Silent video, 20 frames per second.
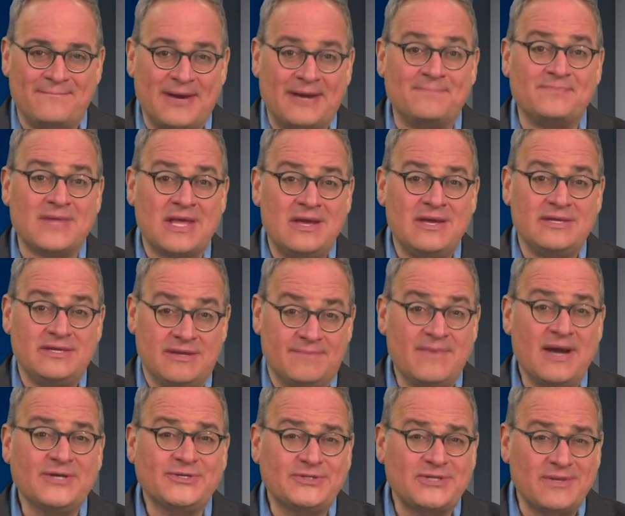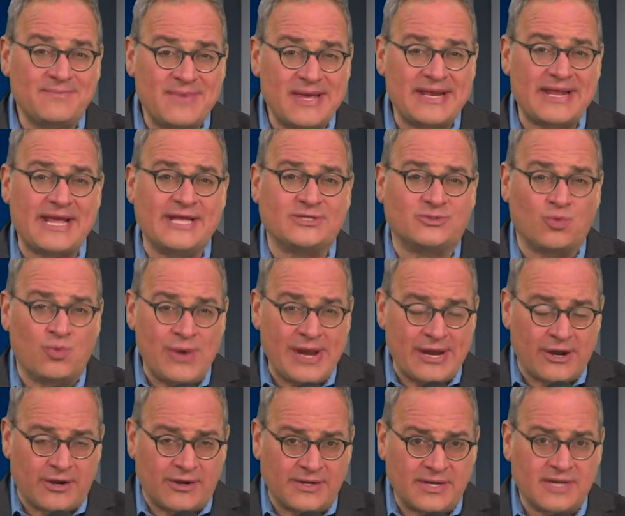But you must admit it's
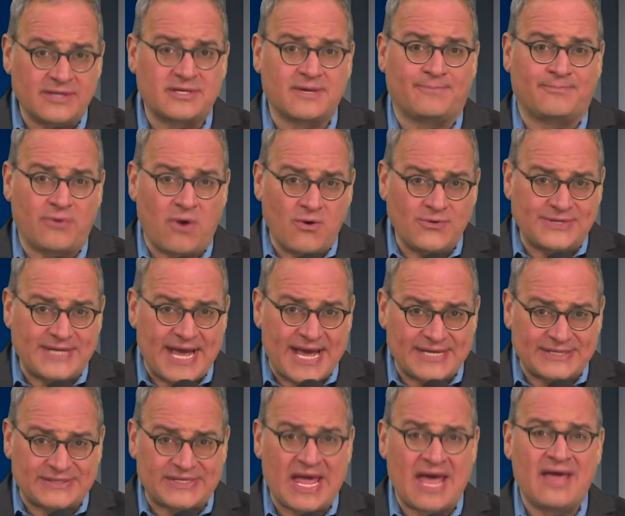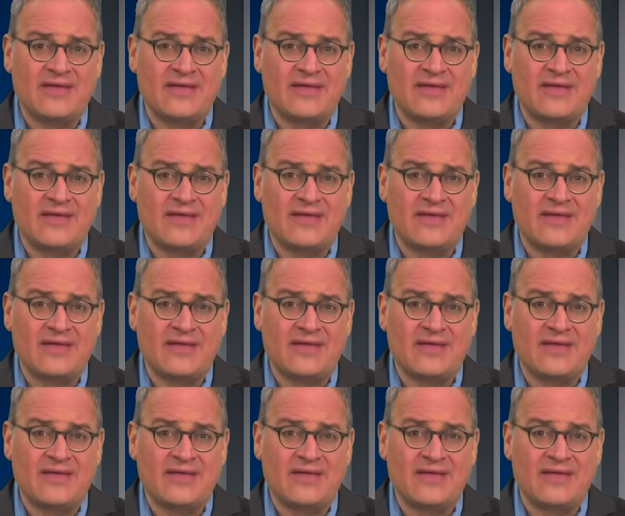weird to protest